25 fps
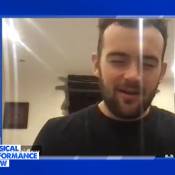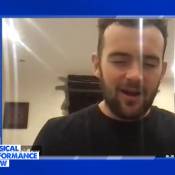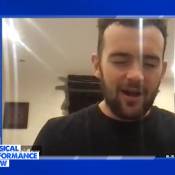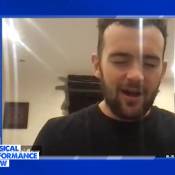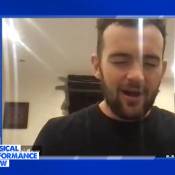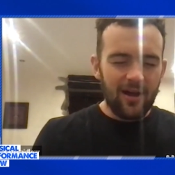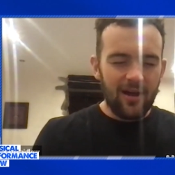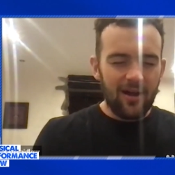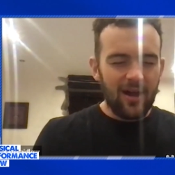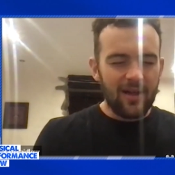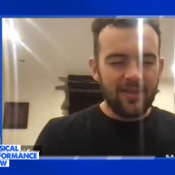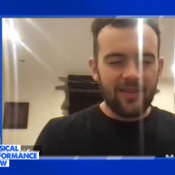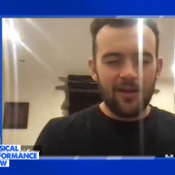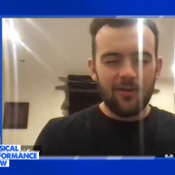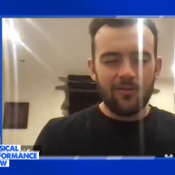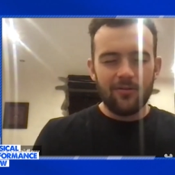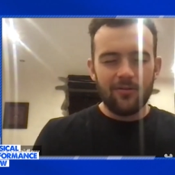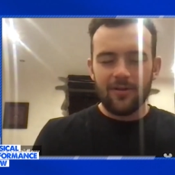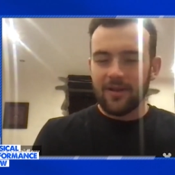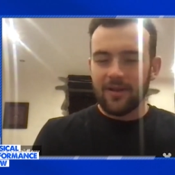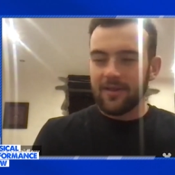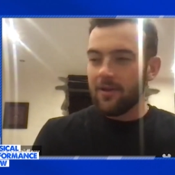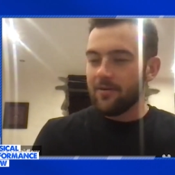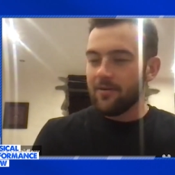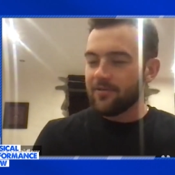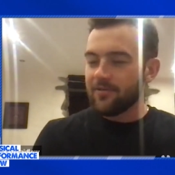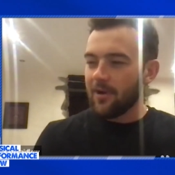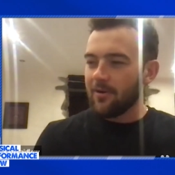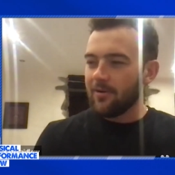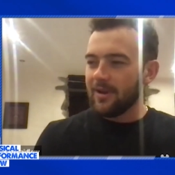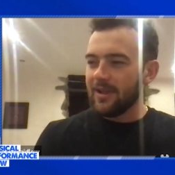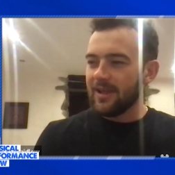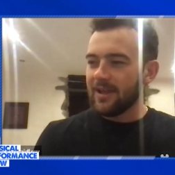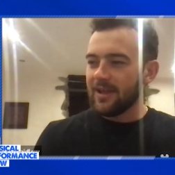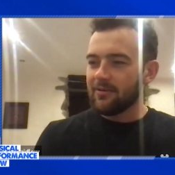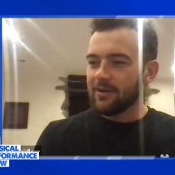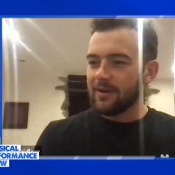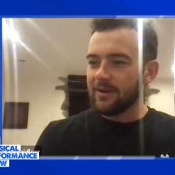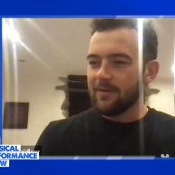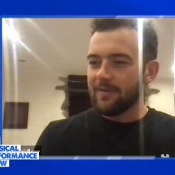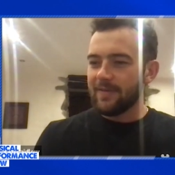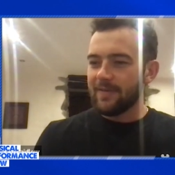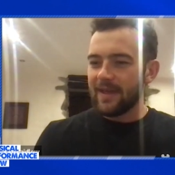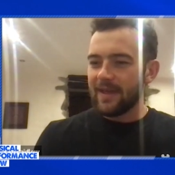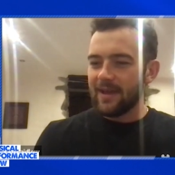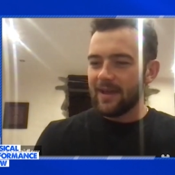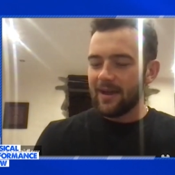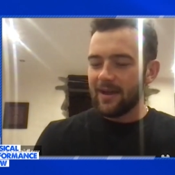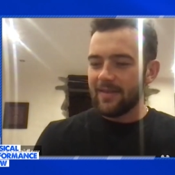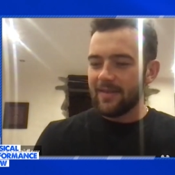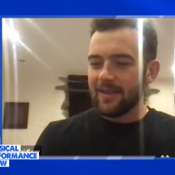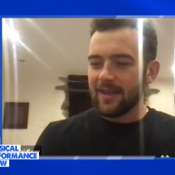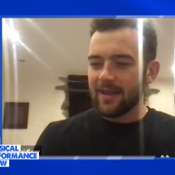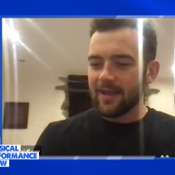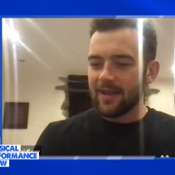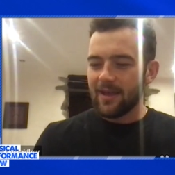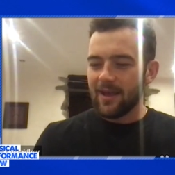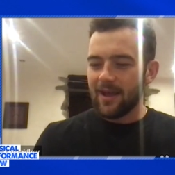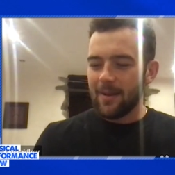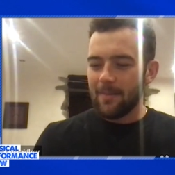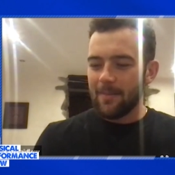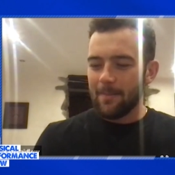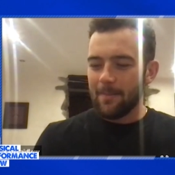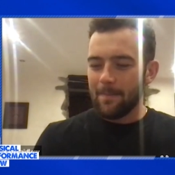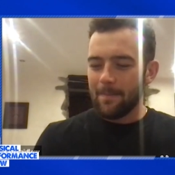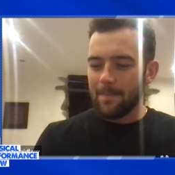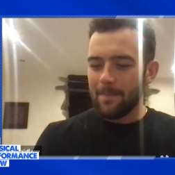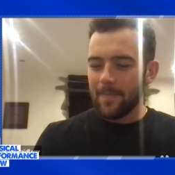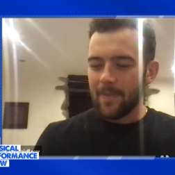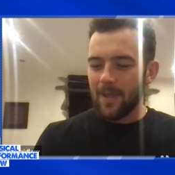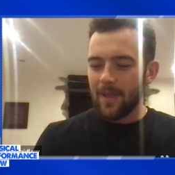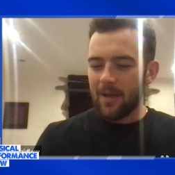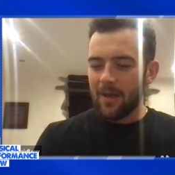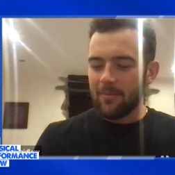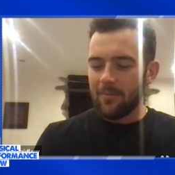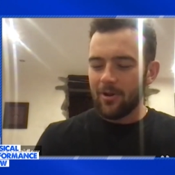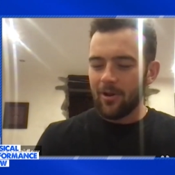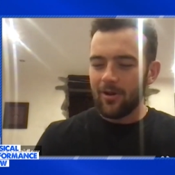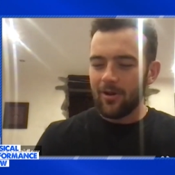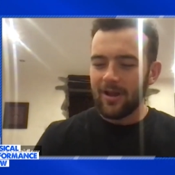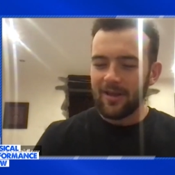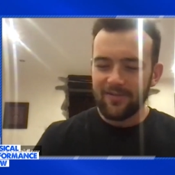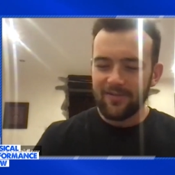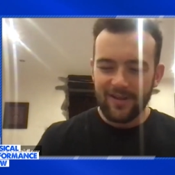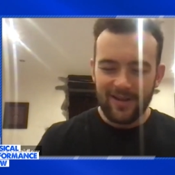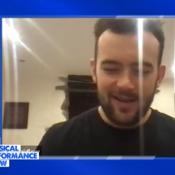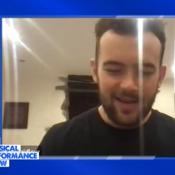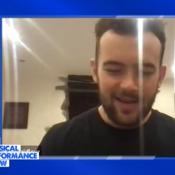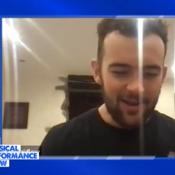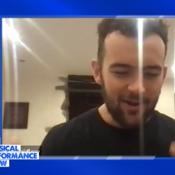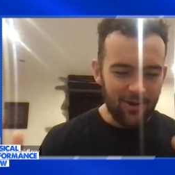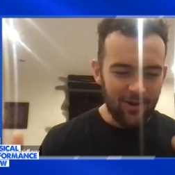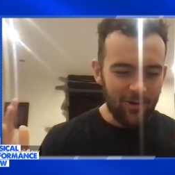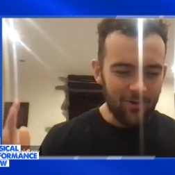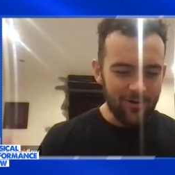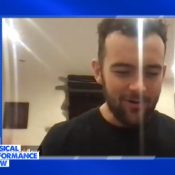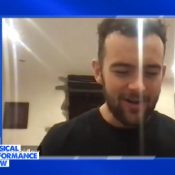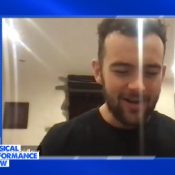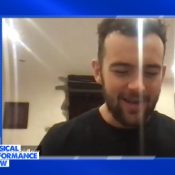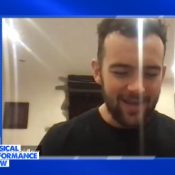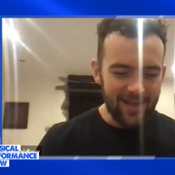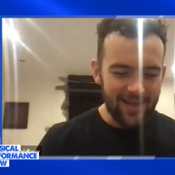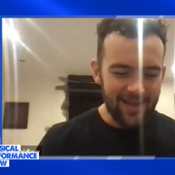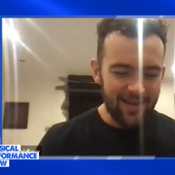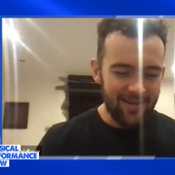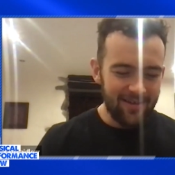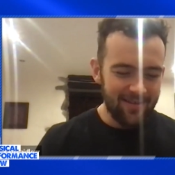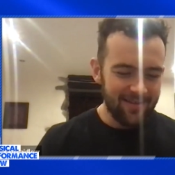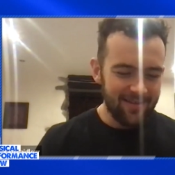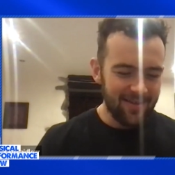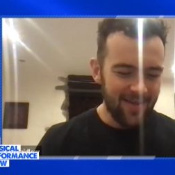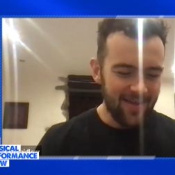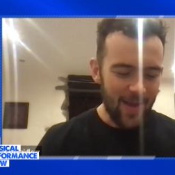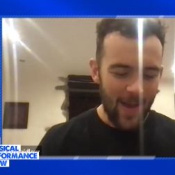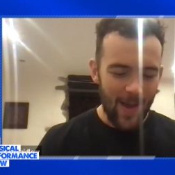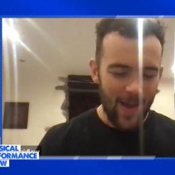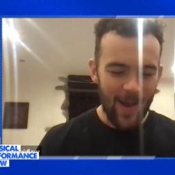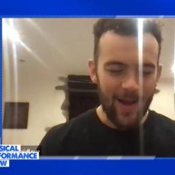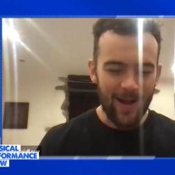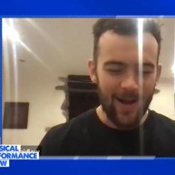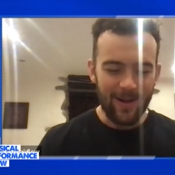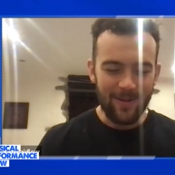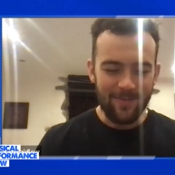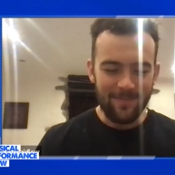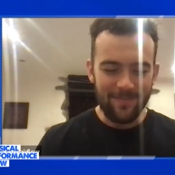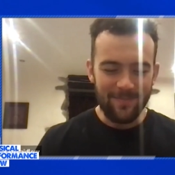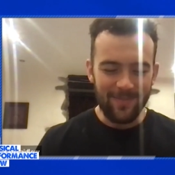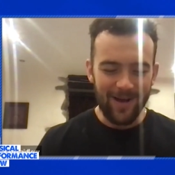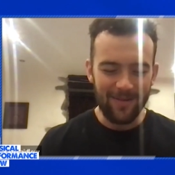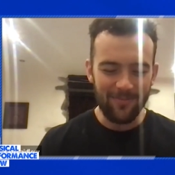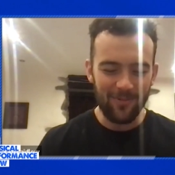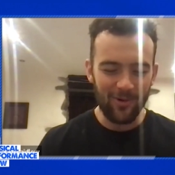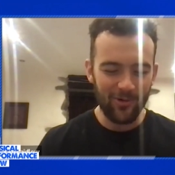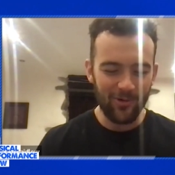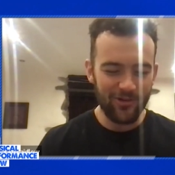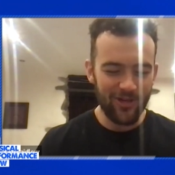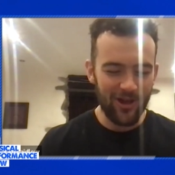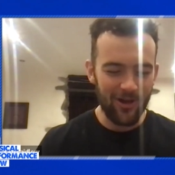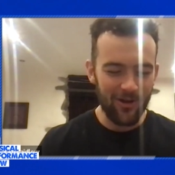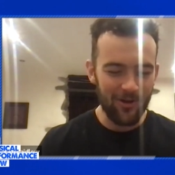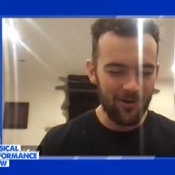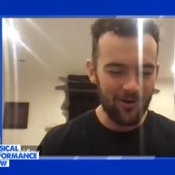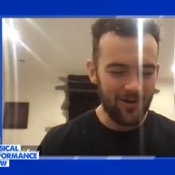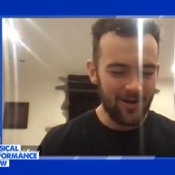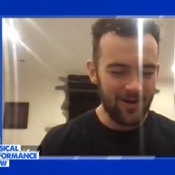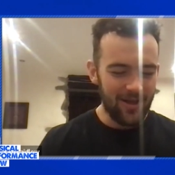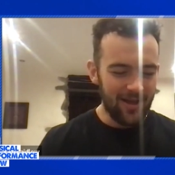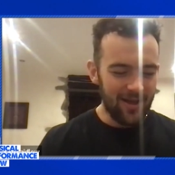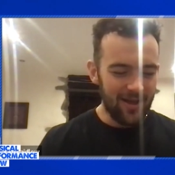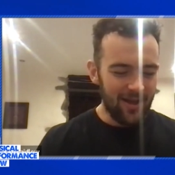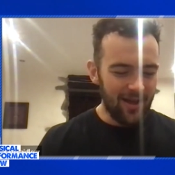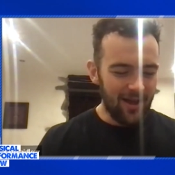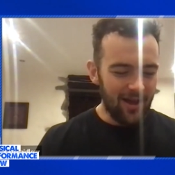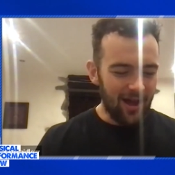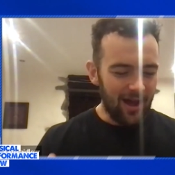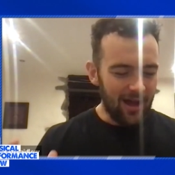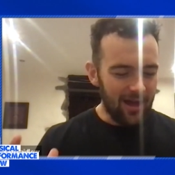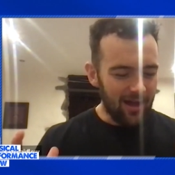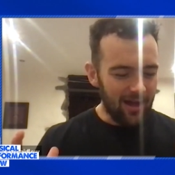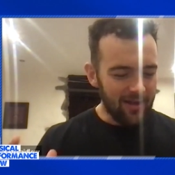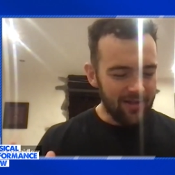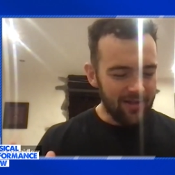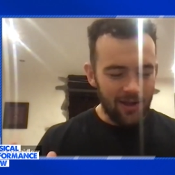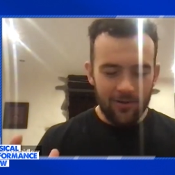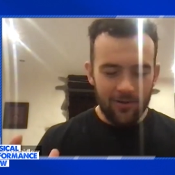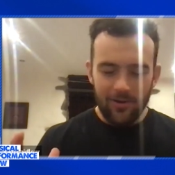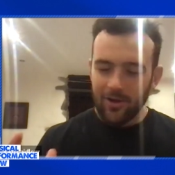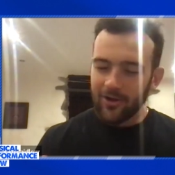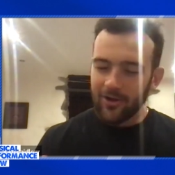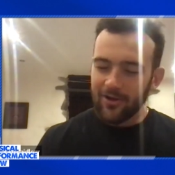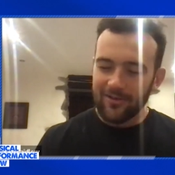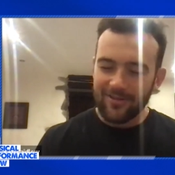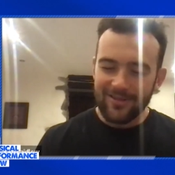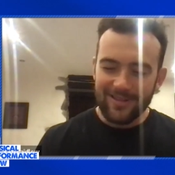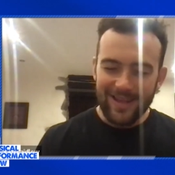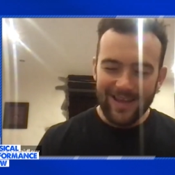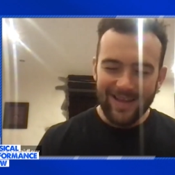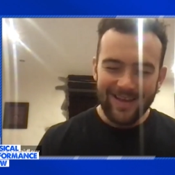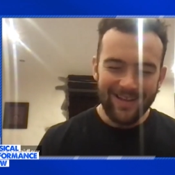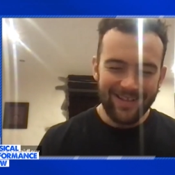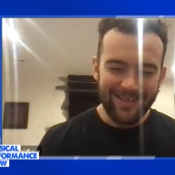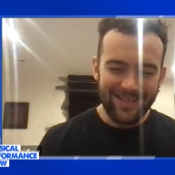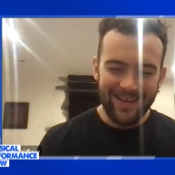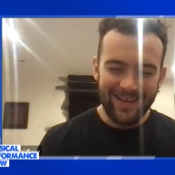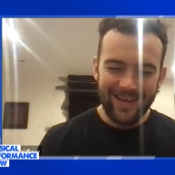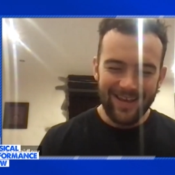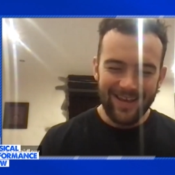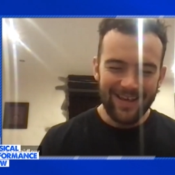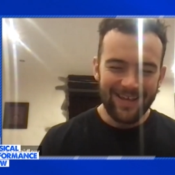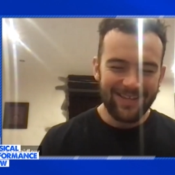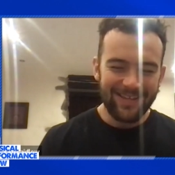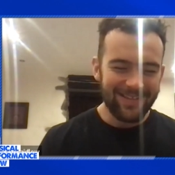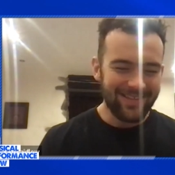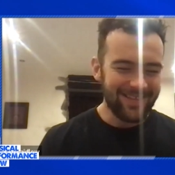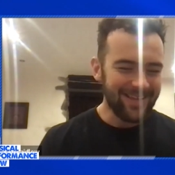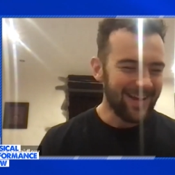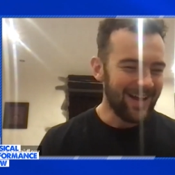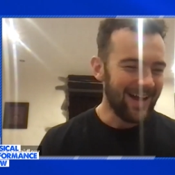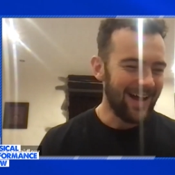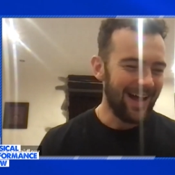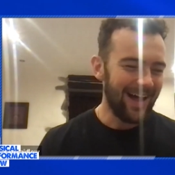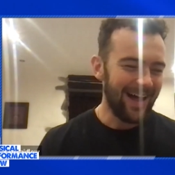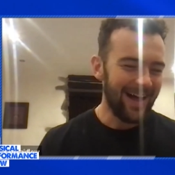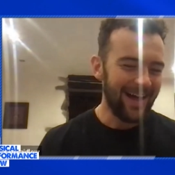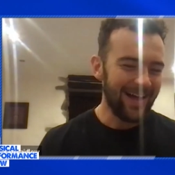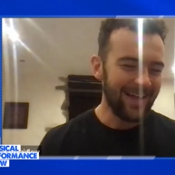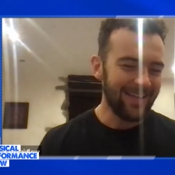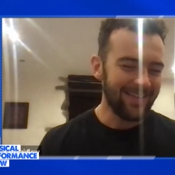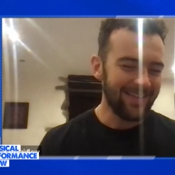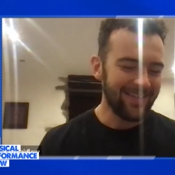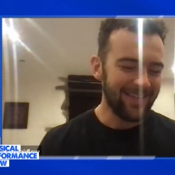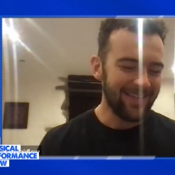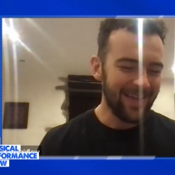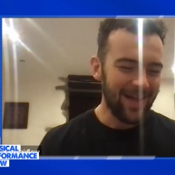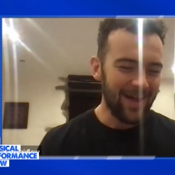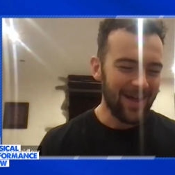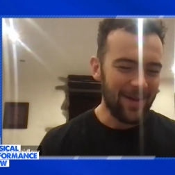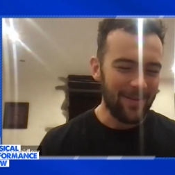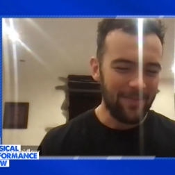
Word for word: I don't totally agree with it. I think I'm a lot less clinical than he is. I'm also, I don't look as lean as he is. And